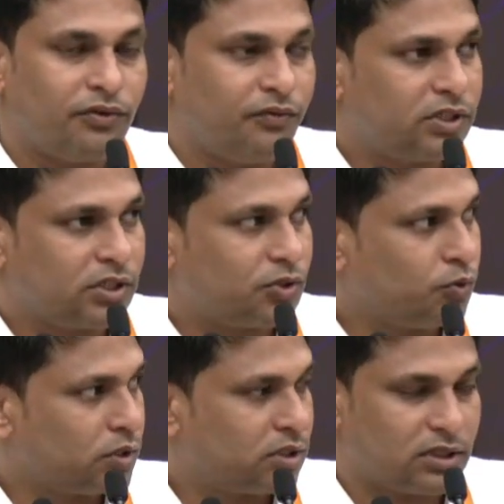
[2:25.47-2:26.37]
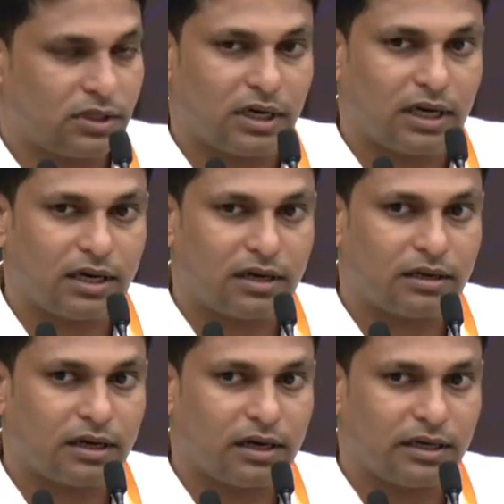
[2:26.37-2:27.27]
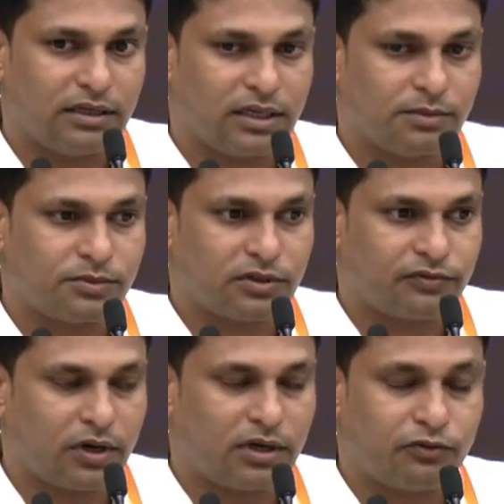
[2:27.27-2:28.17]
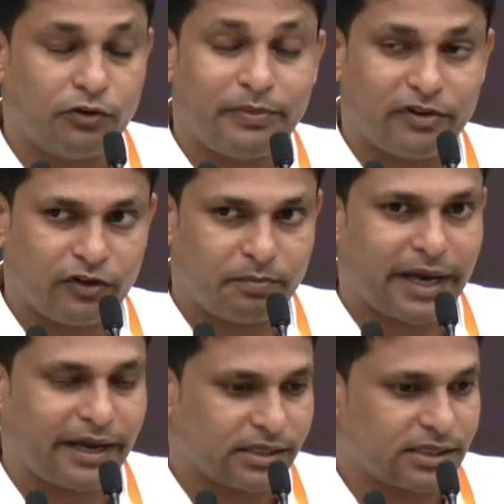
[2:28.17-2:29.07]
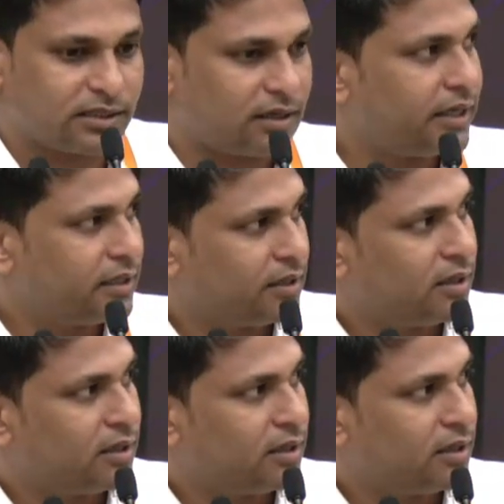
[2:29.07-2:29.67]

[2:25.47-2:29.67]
which is used in terms for food packaging, right?